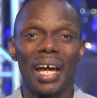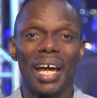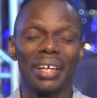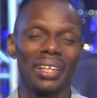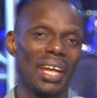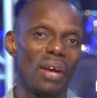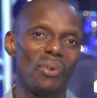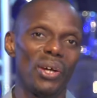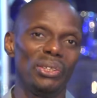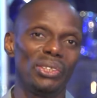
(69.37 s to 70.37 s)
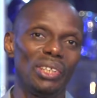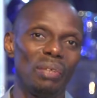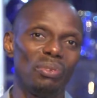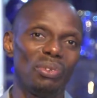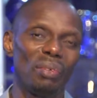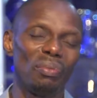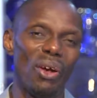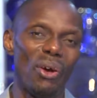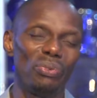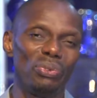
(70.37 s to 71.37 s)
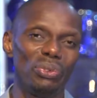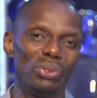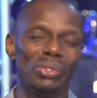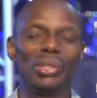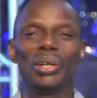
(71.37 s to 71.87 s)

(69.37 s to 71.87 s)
I don't care what you seem to have gone through,